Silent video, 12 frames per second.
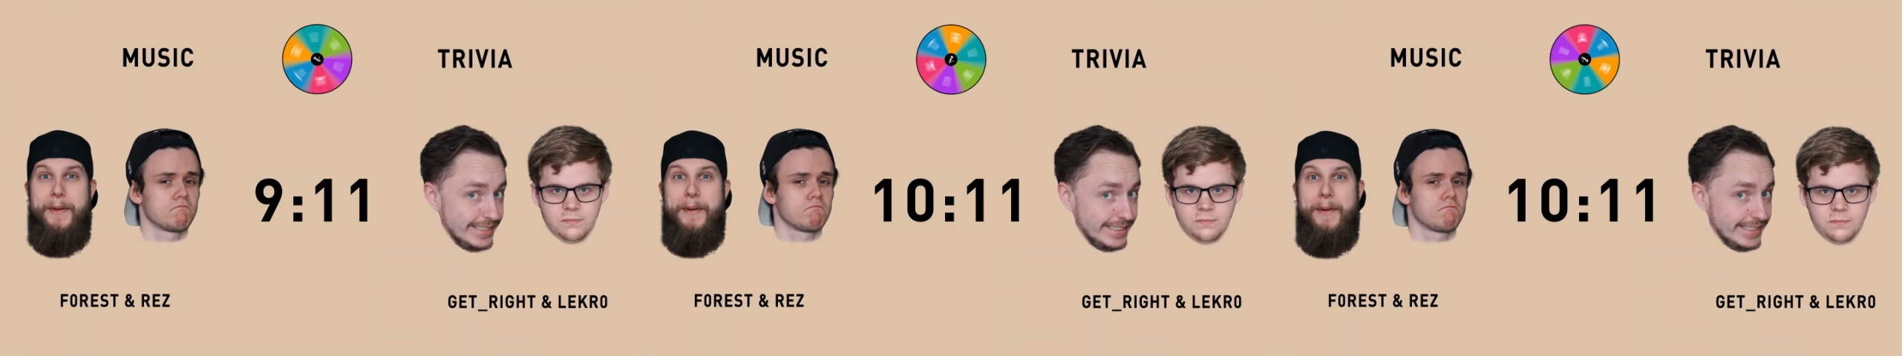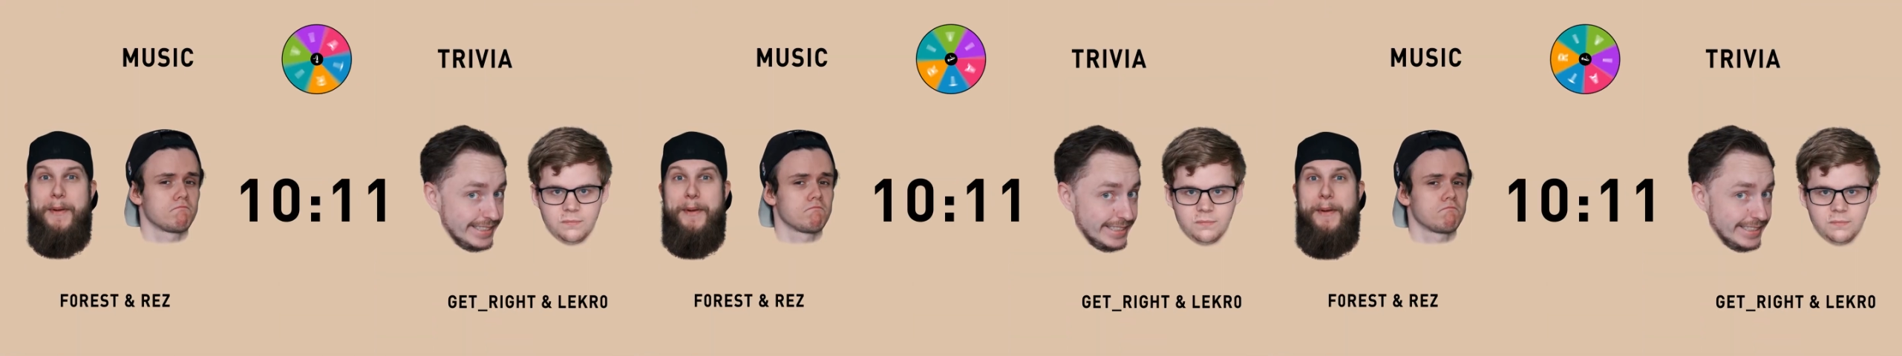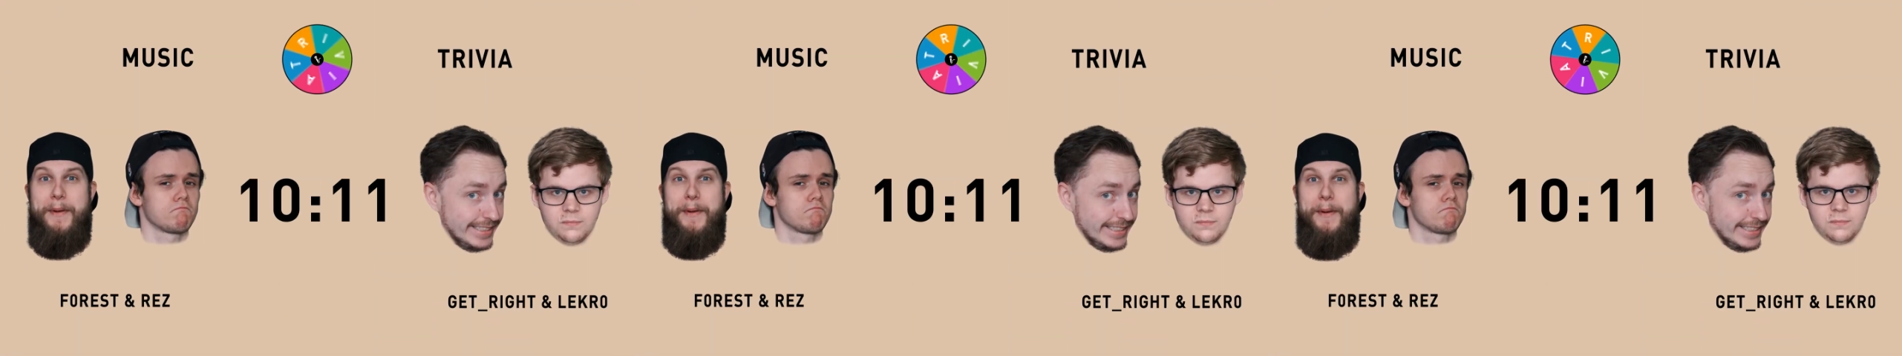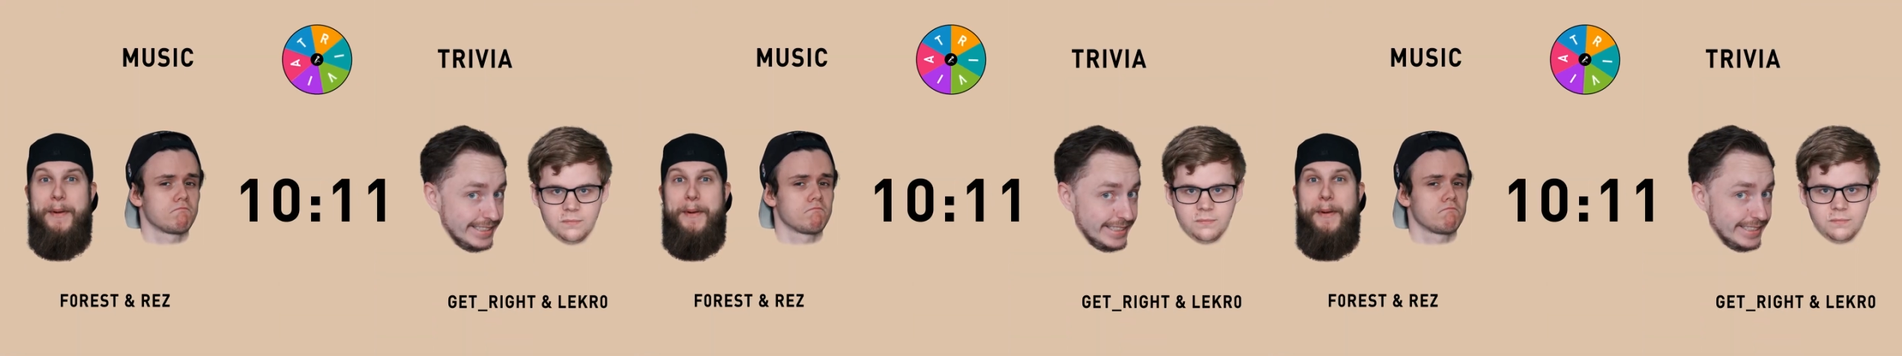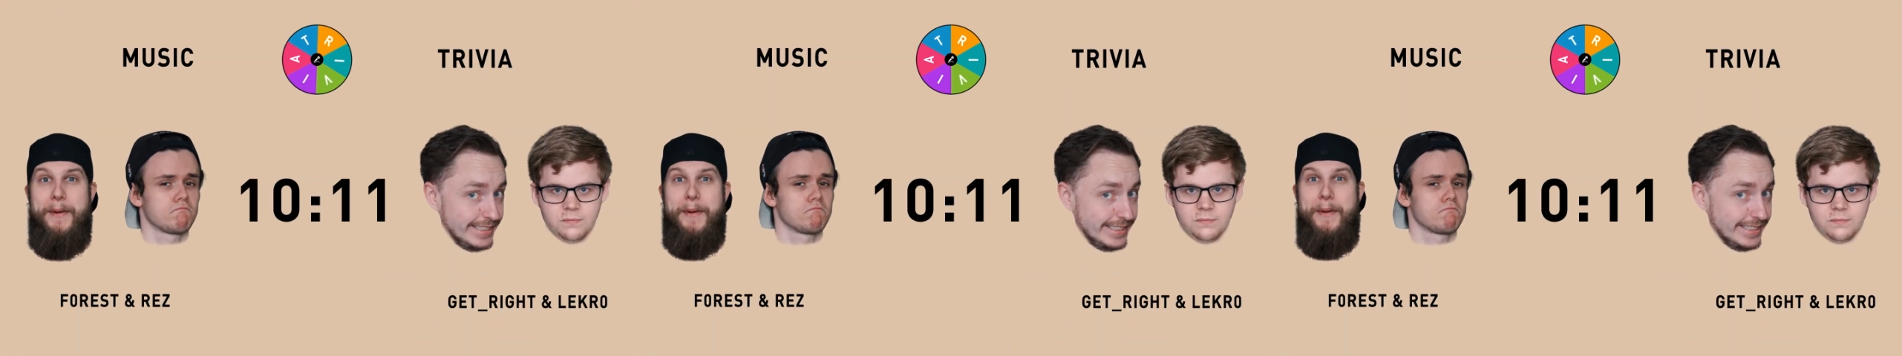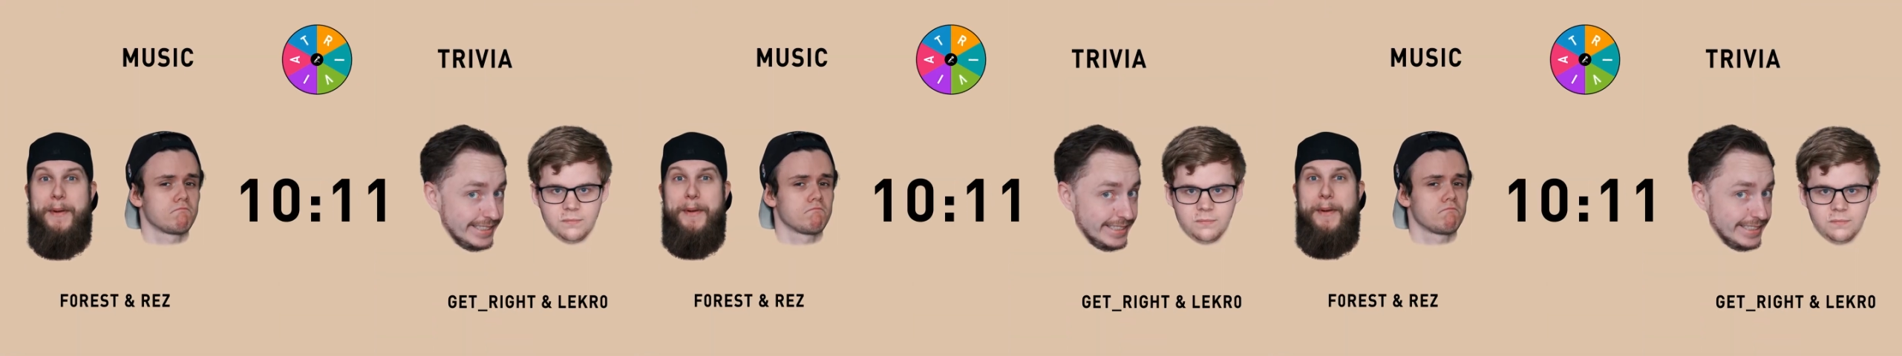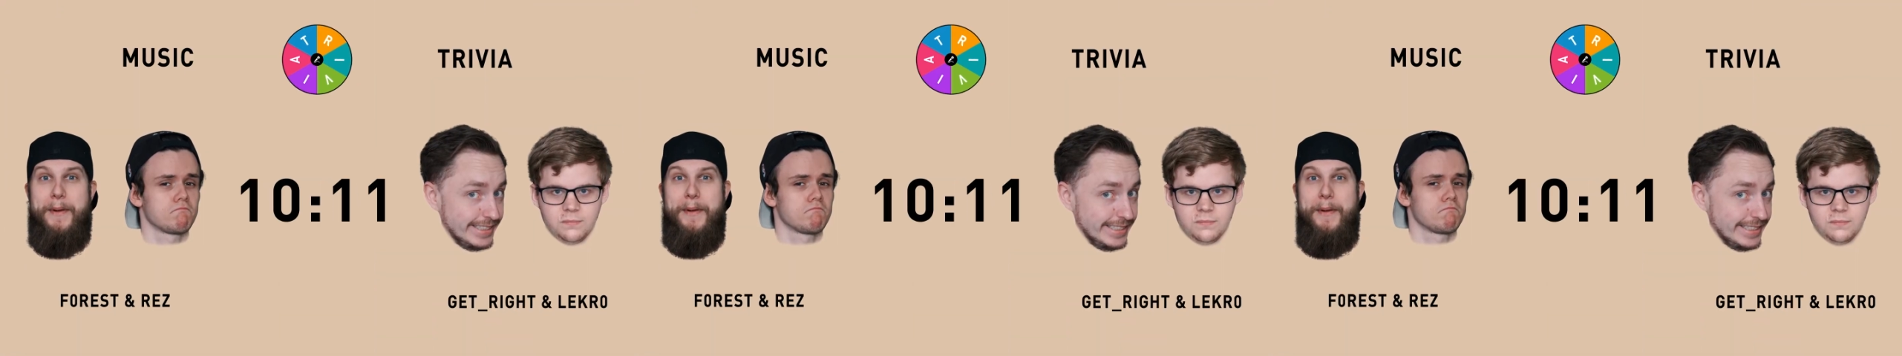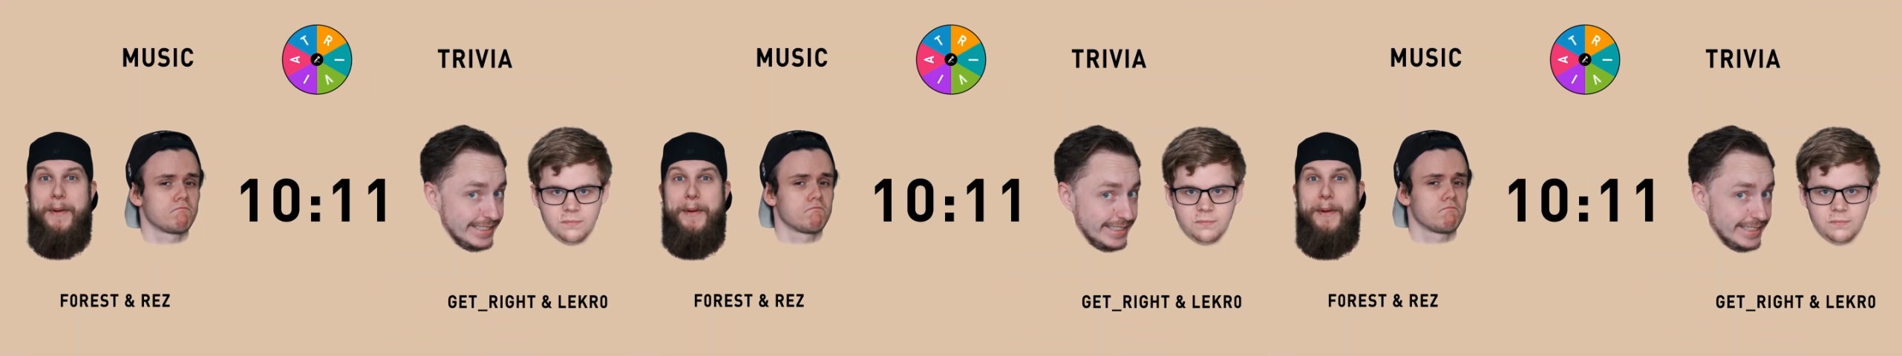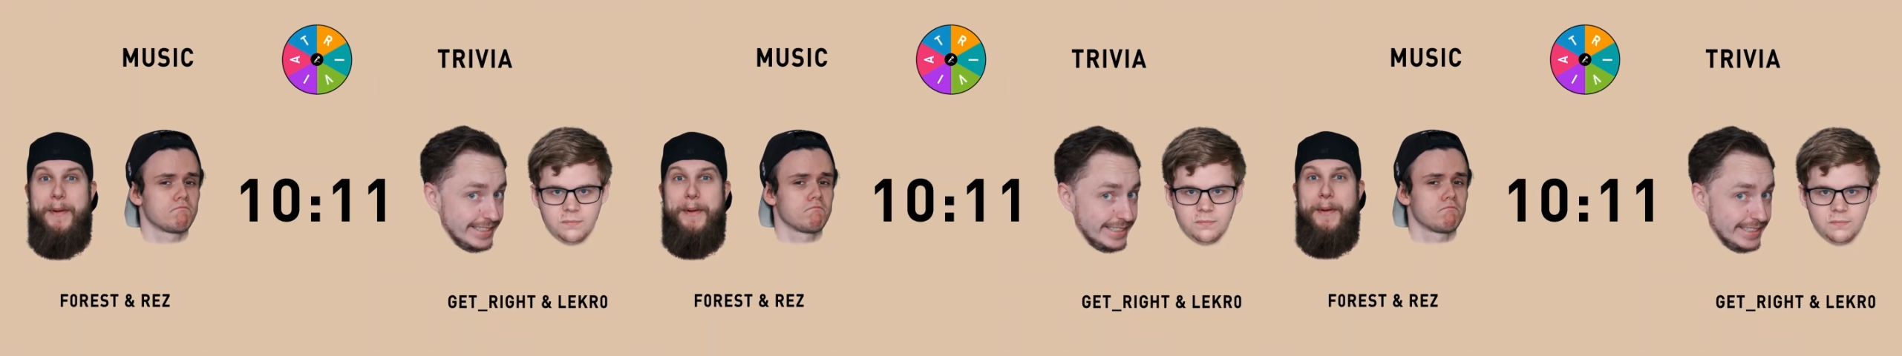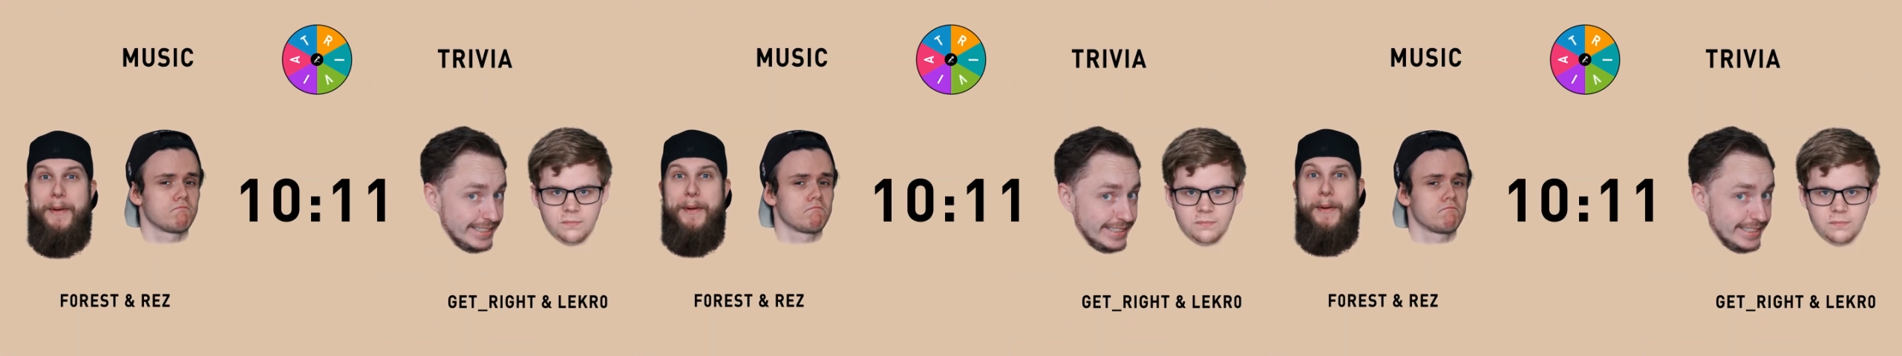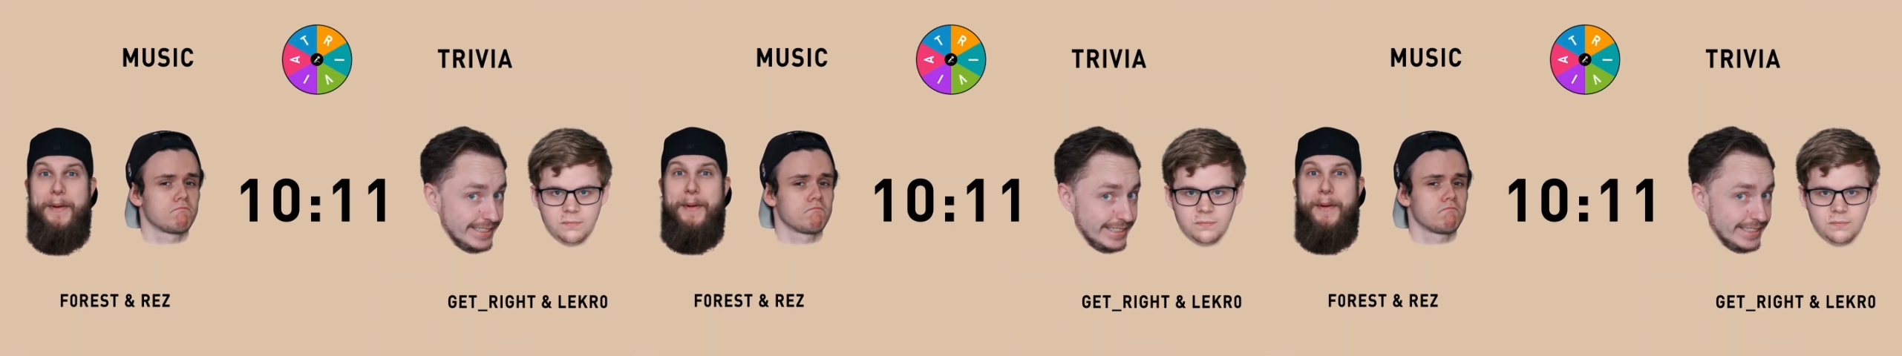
(silence)